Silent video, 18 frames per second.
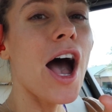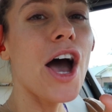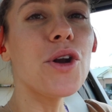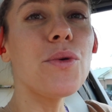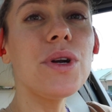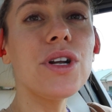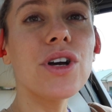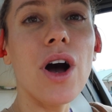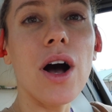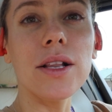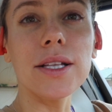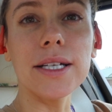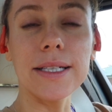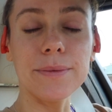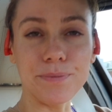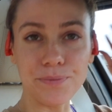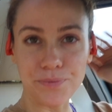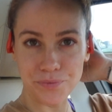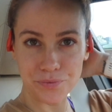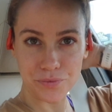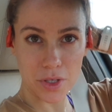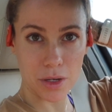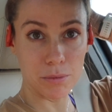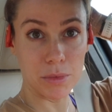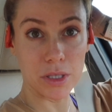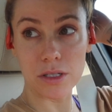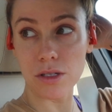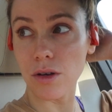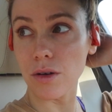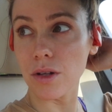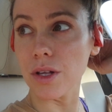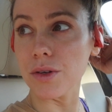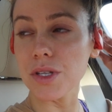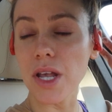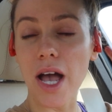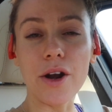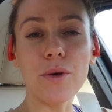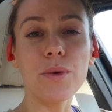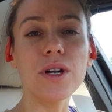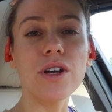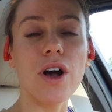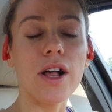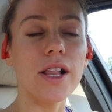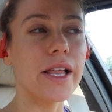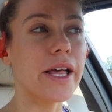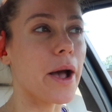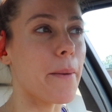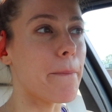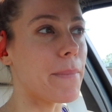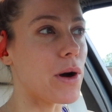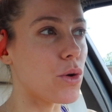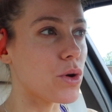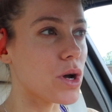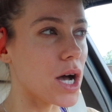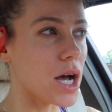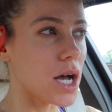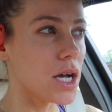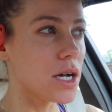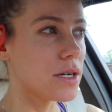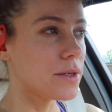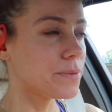I don't want to call it, I'm like so close, I don't want to call it like a mocha,